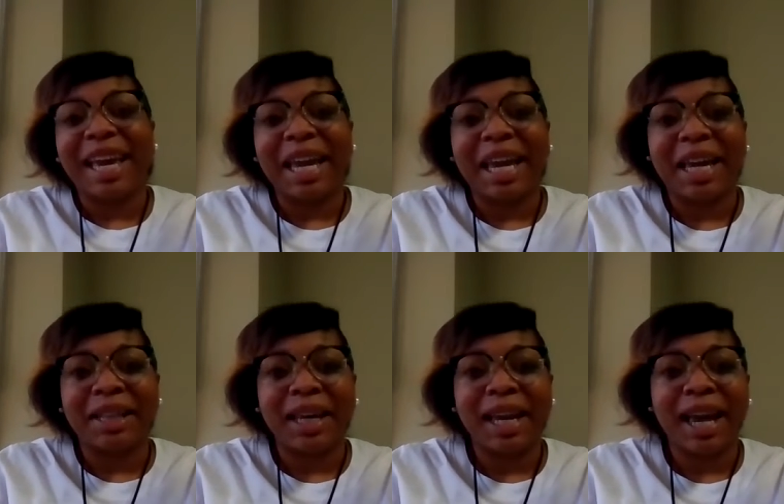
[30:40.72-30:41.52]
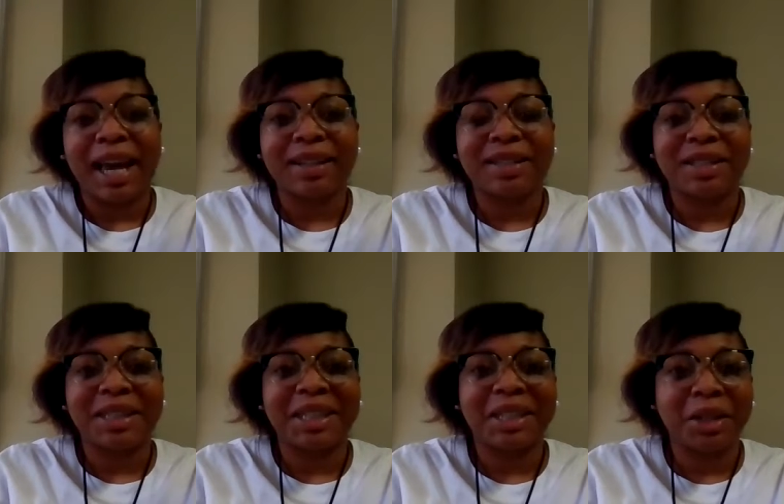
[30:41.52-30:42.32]
and they
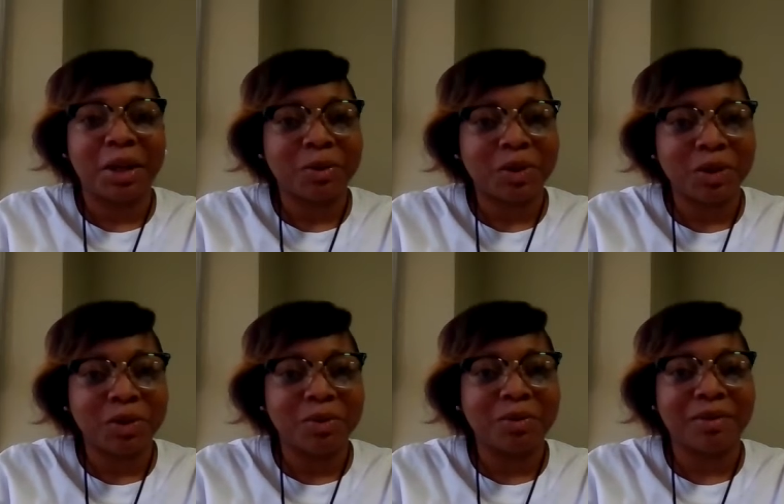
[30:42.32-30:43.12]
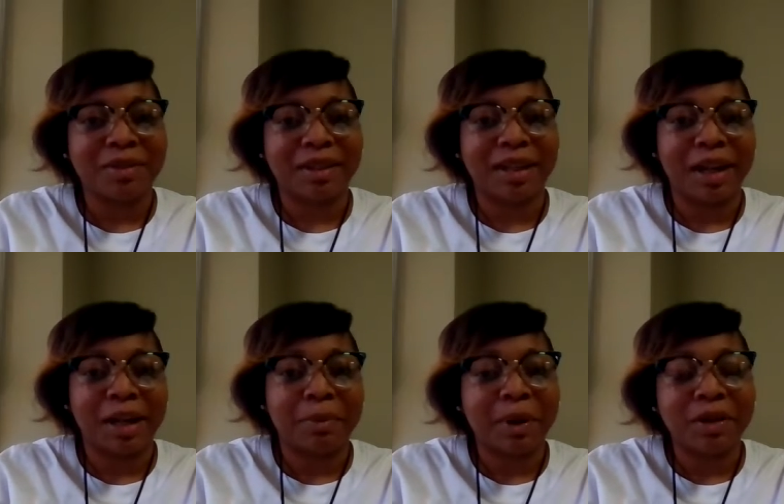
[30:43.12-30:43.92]
actually go to
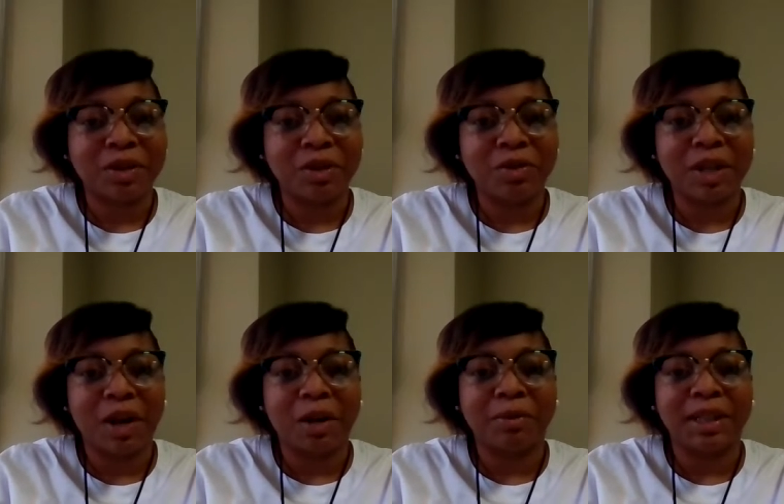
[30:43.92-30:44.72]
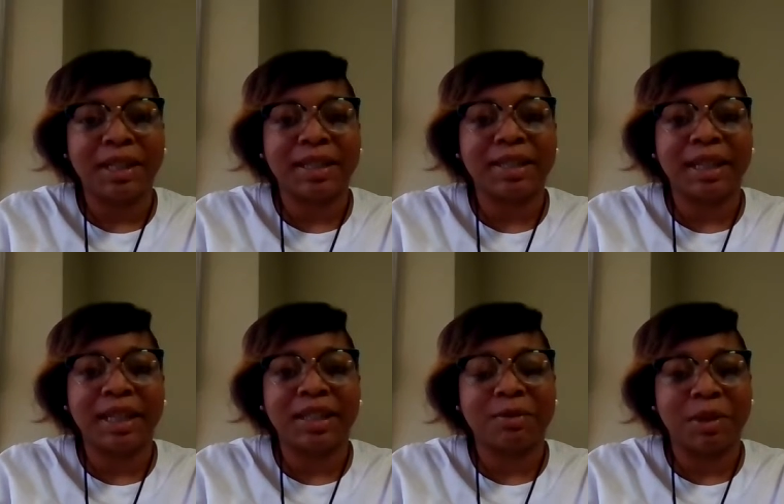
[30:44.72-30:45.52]
a person who's homeless. They
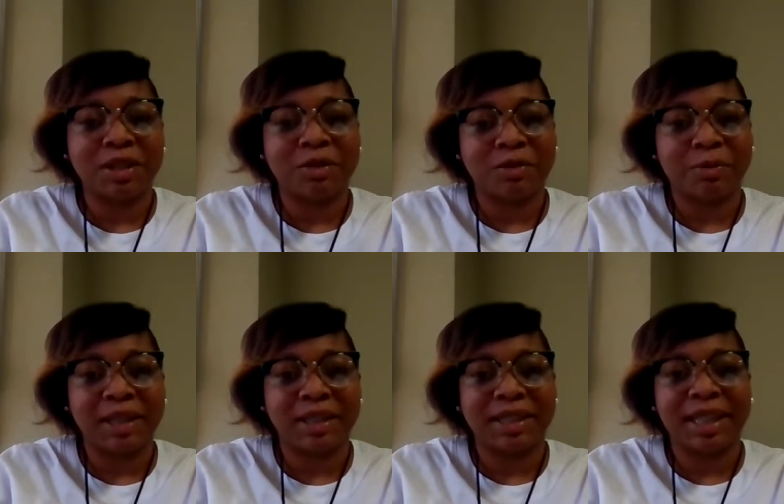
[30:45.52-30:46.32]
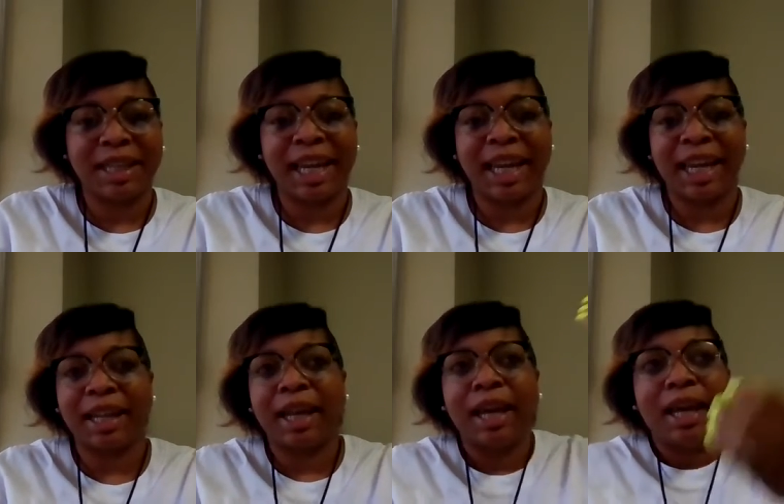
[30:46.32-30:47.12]
get as much information as they
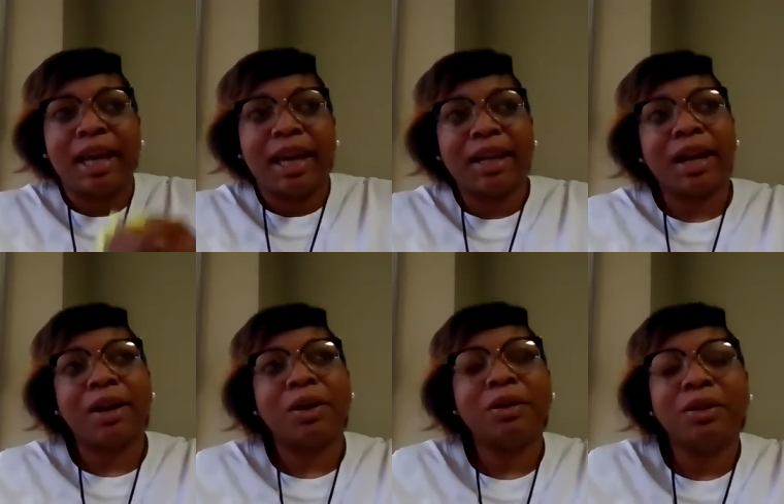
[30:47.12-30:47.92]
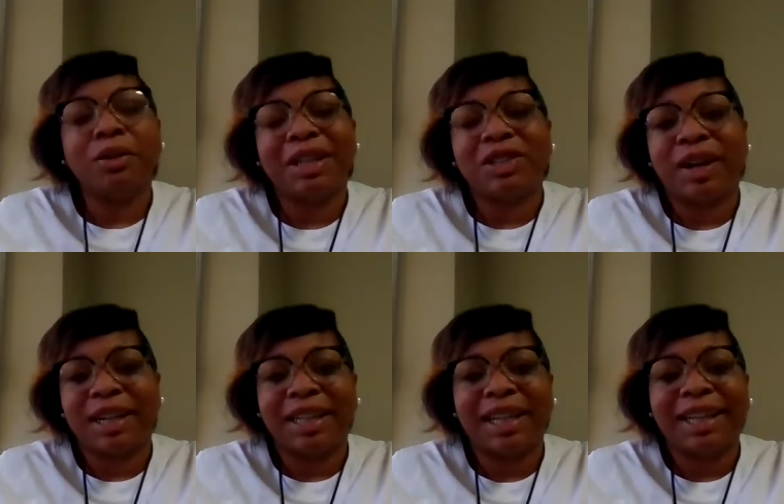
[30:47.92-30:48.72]
can. And not only do they
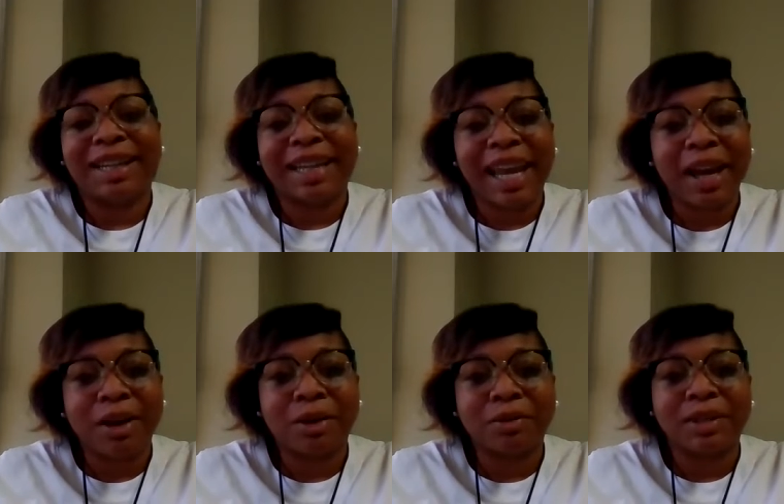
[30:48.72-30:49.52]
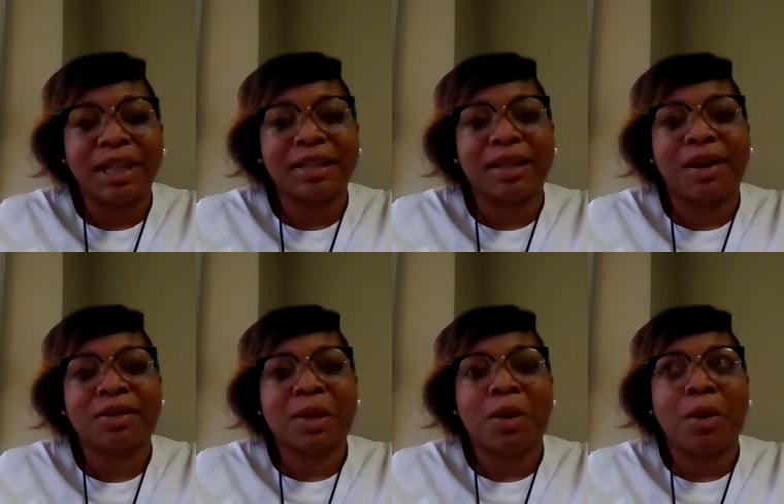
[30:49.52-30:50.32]
try to get a count, it's
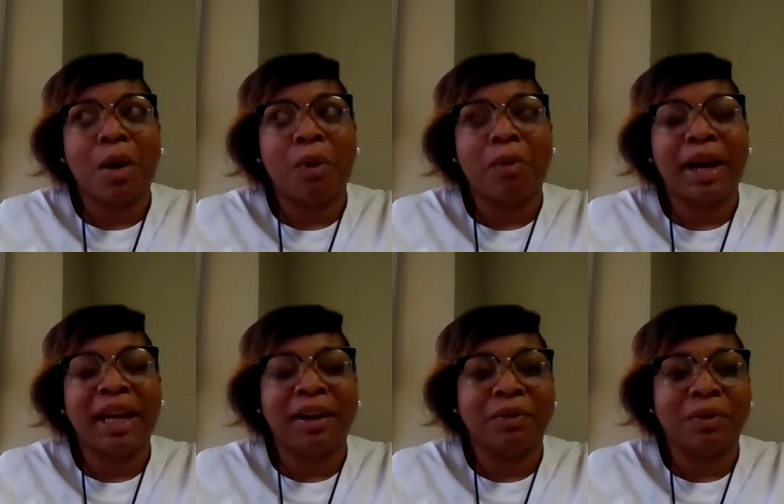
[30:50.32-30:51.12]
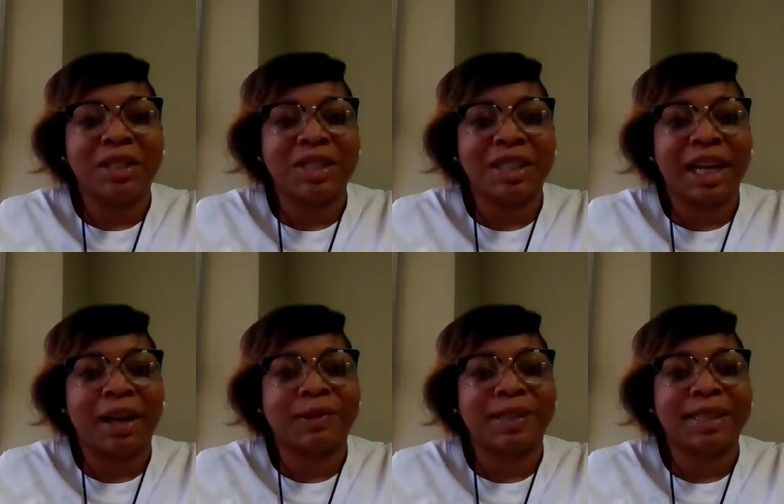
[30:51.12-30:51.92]
also a way of reaching
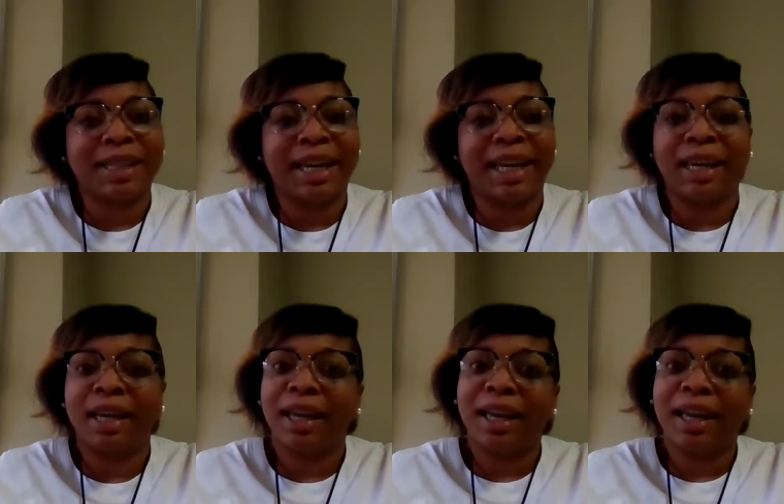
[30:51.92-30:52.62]
out to say,